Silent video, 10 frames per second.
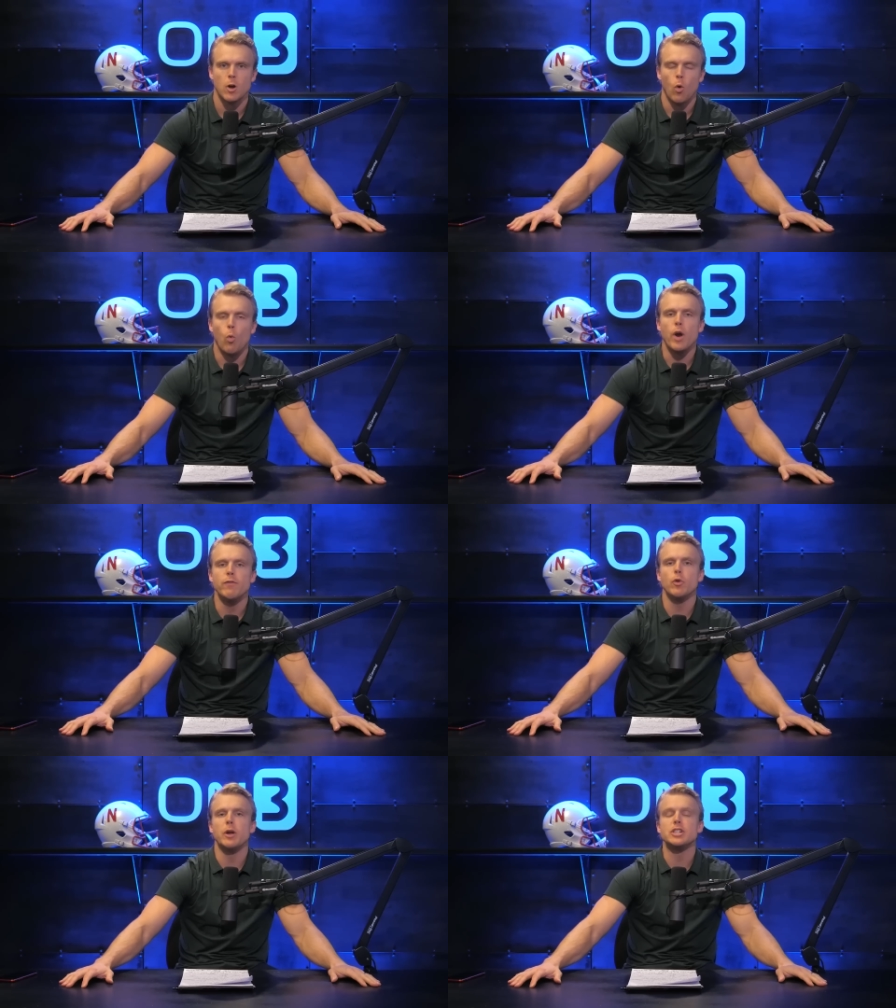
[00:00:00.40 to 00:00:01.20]
One of
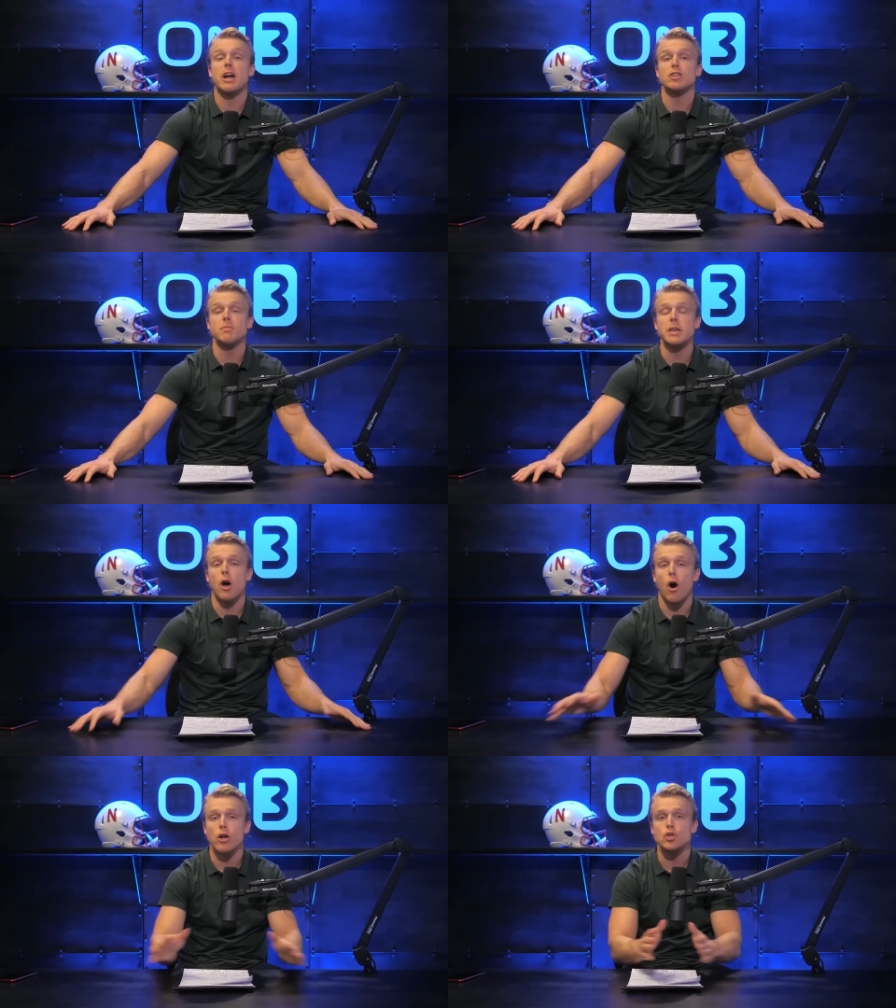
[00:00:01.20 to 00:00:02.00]
you reached out to me
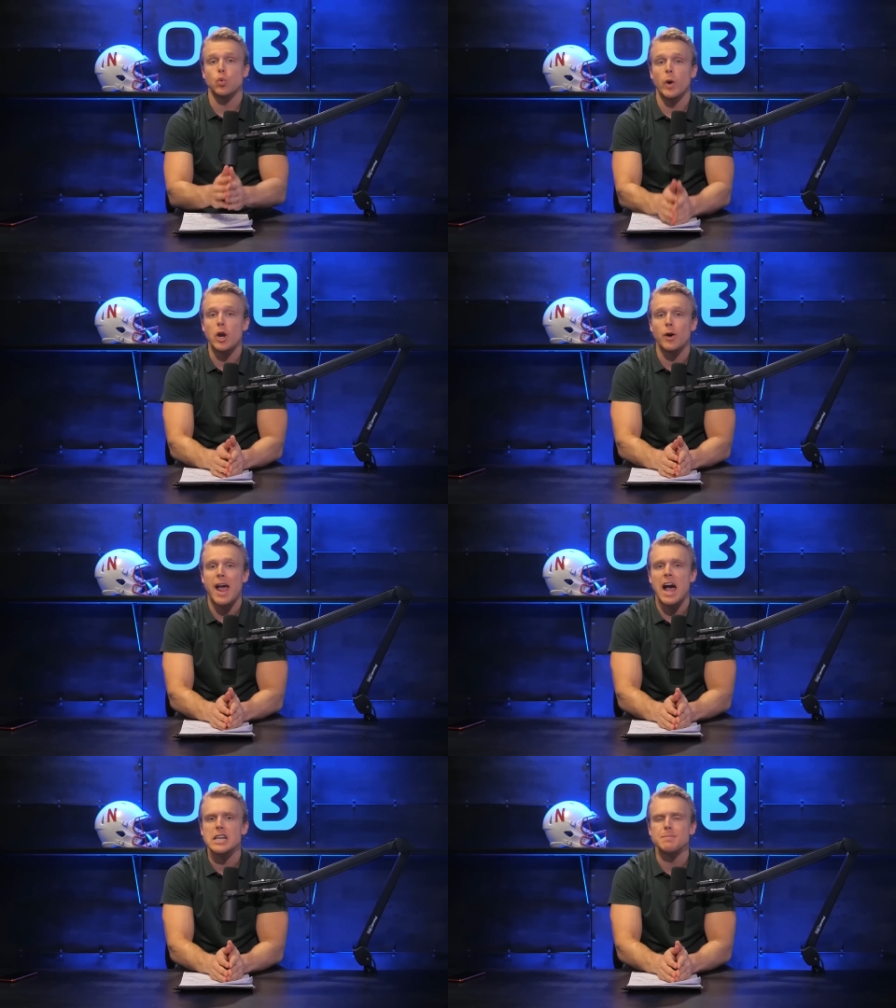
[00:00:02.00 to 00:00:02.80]
on Twitter and
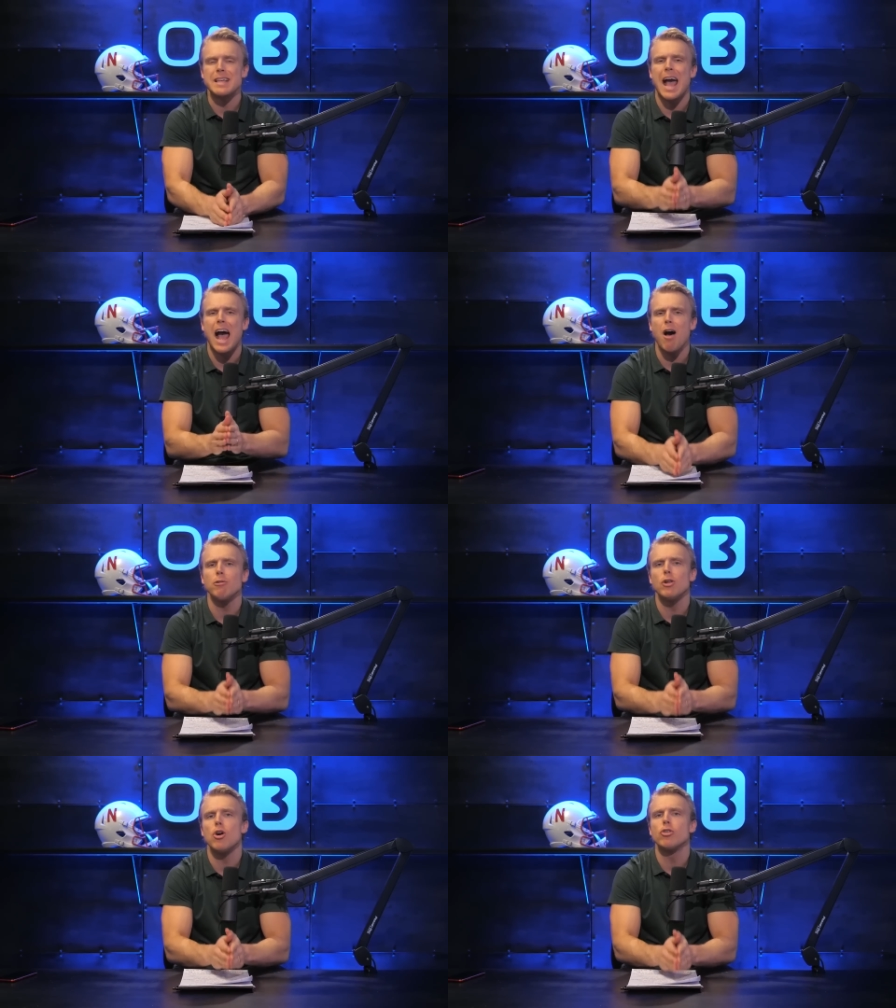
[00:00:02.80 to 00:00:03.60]
asked me, how
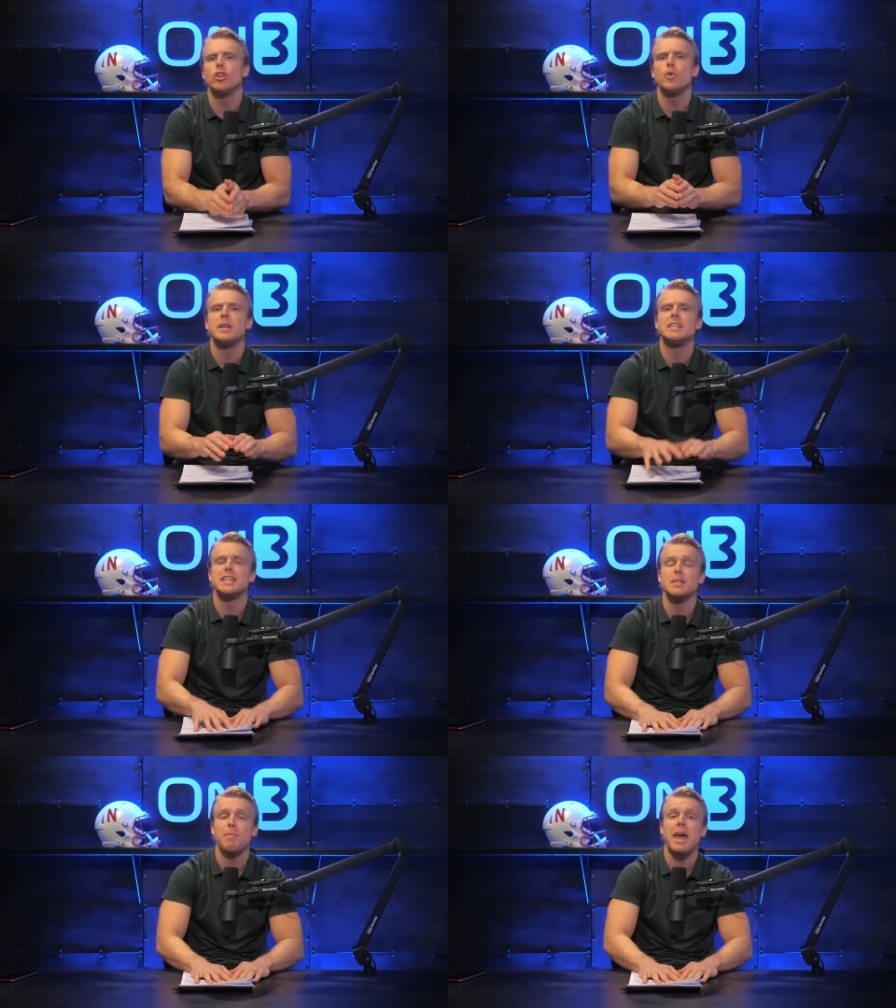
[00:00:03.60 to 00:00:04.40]
long do you
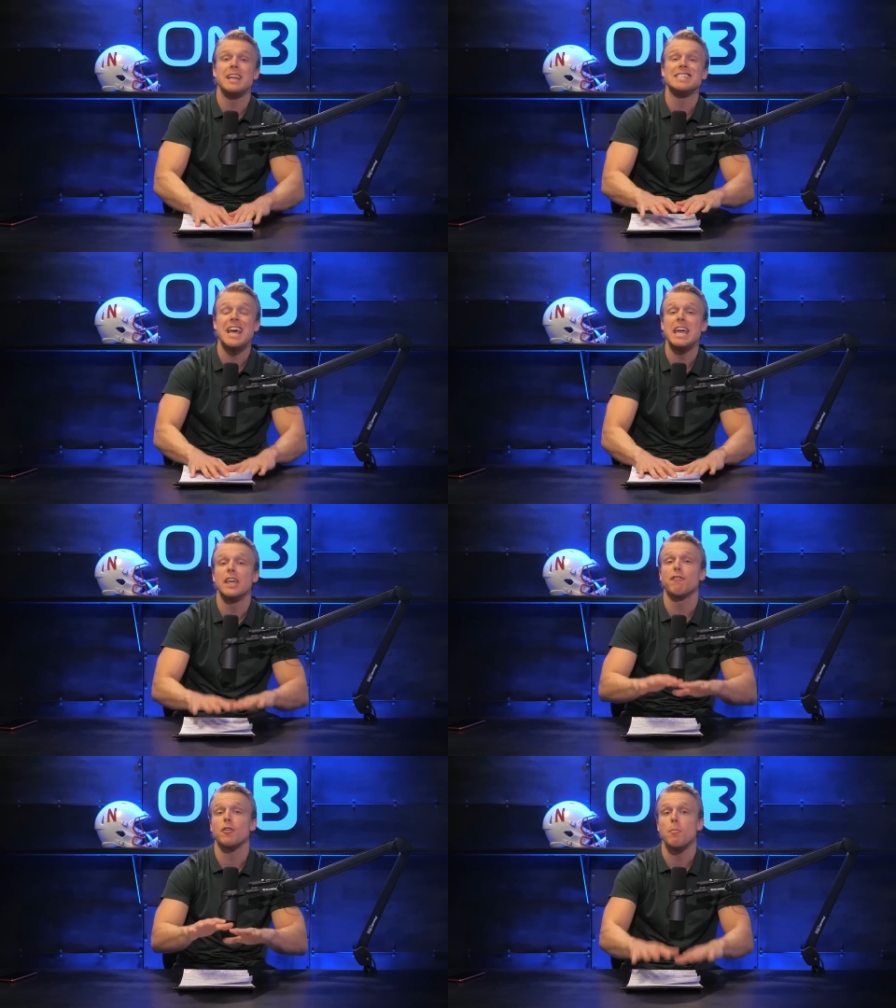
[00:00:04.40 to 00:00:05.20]
anticipate it
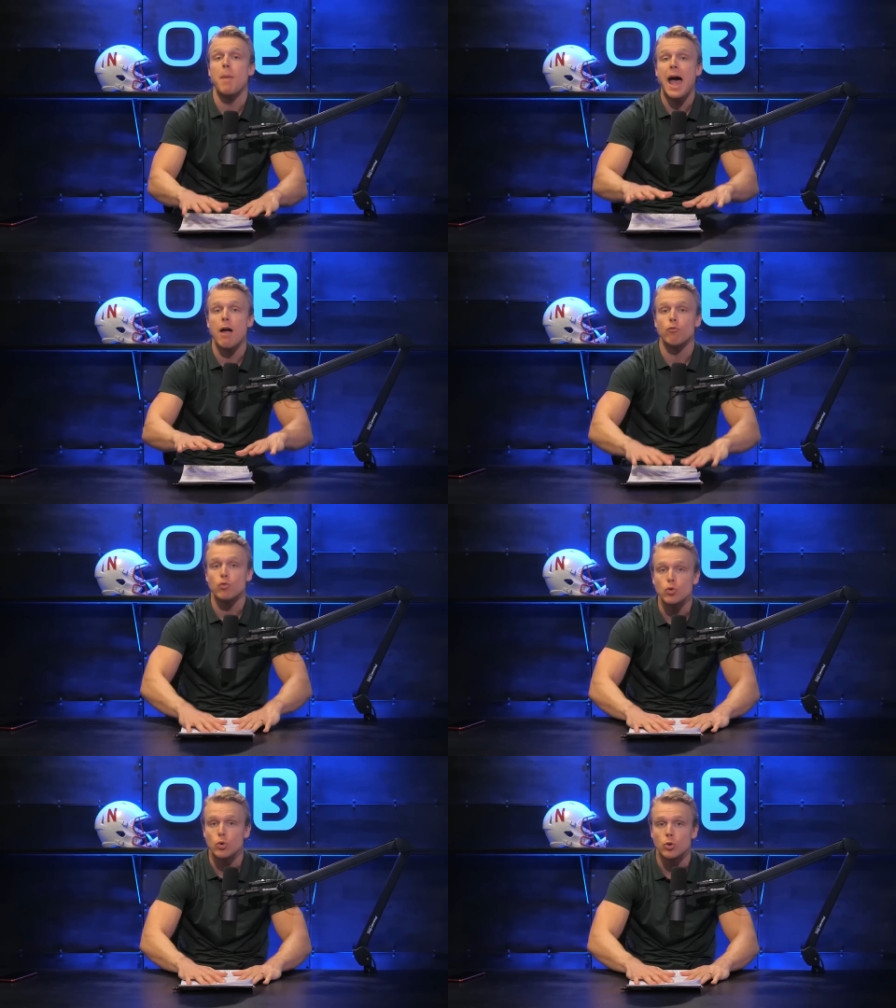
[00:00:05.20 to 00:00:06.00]
taking for Matt
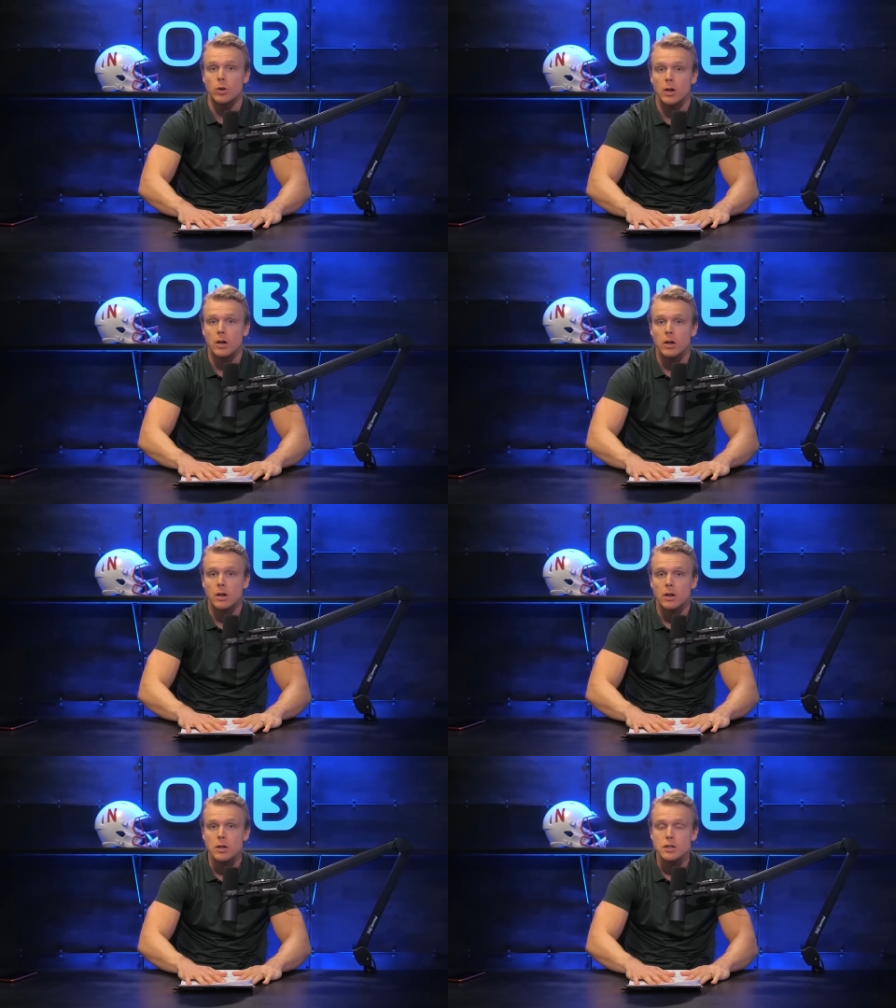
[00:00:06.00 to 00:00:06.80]
Rhule
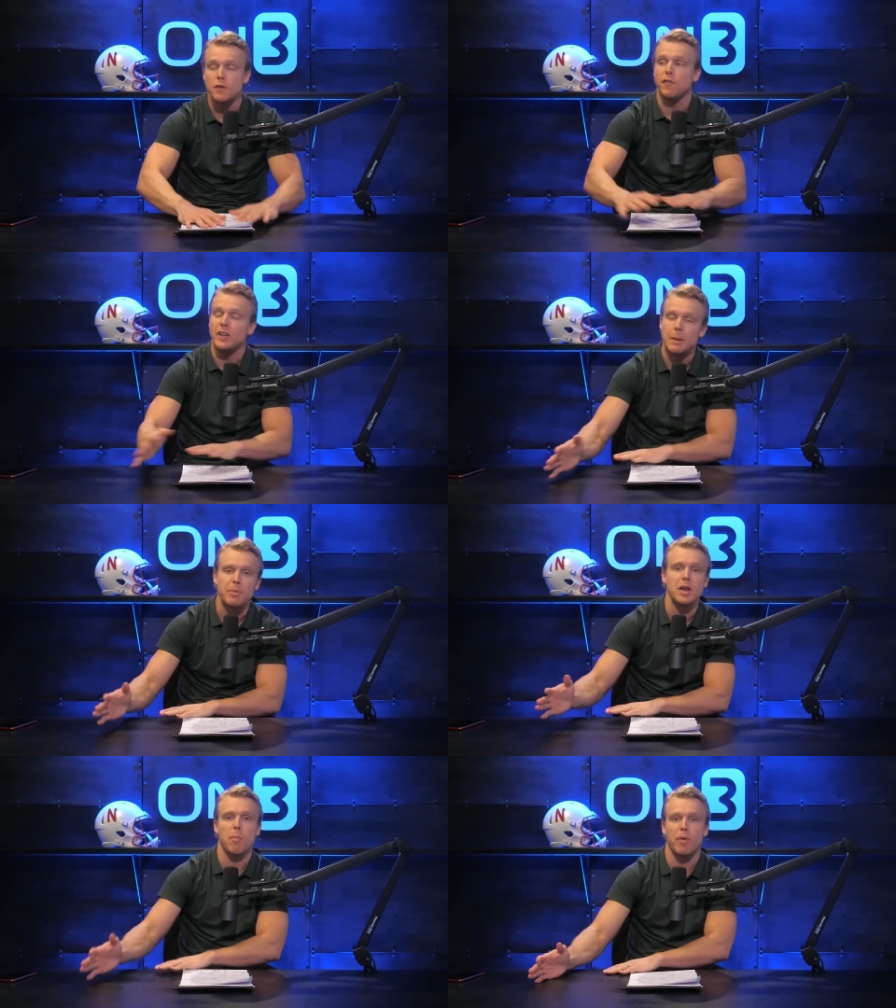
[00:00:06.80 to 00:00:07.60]
to flip
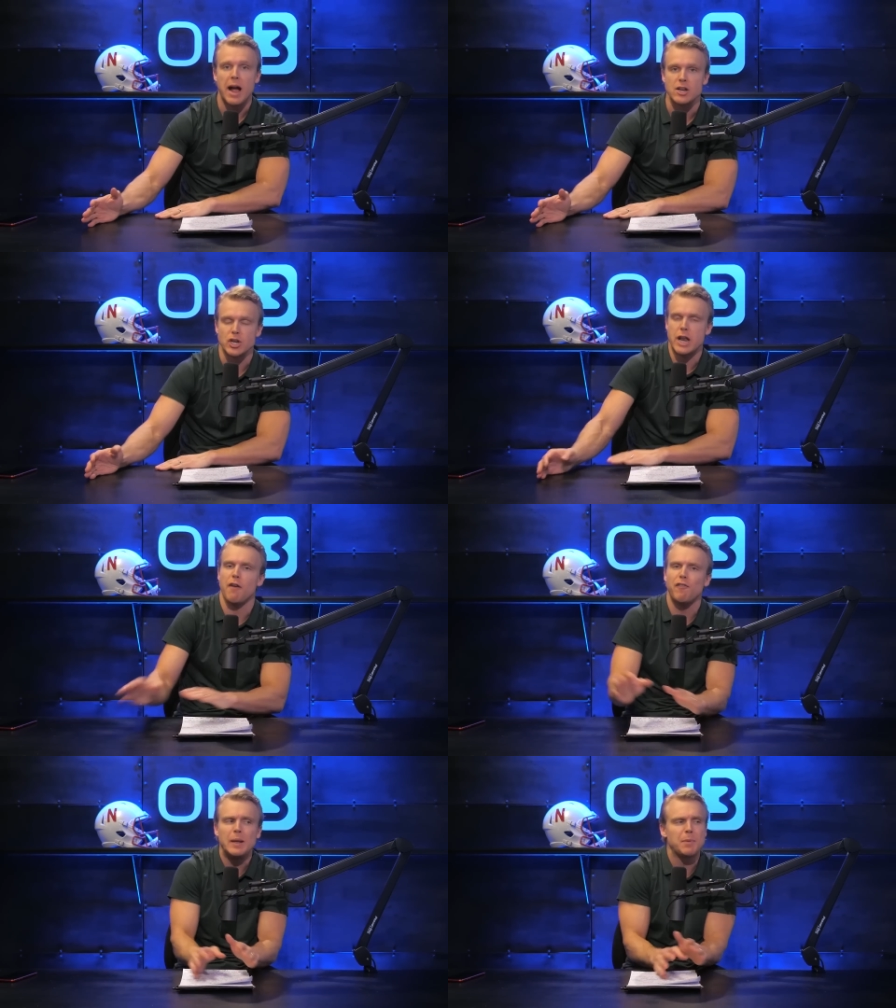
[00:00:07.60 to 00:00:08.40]
Nebraska? Now,
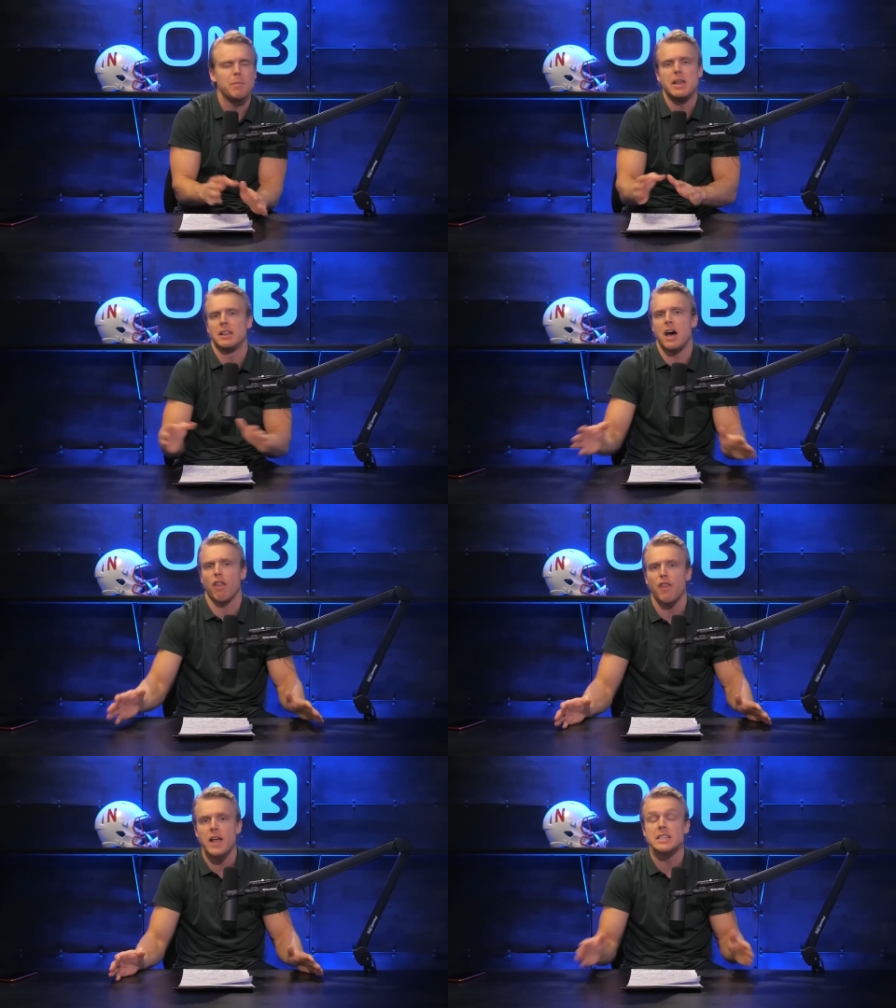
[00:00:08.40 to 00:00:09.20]
flip can mean a lot of
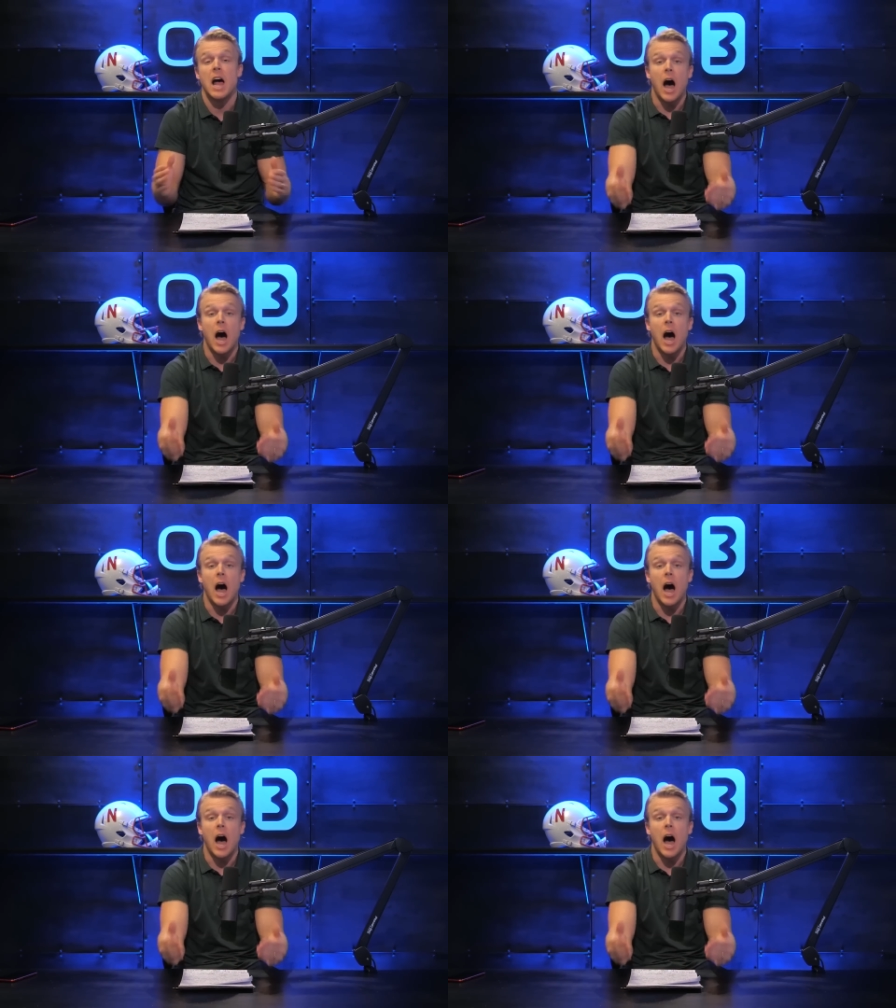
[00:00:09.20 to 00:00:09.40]
things.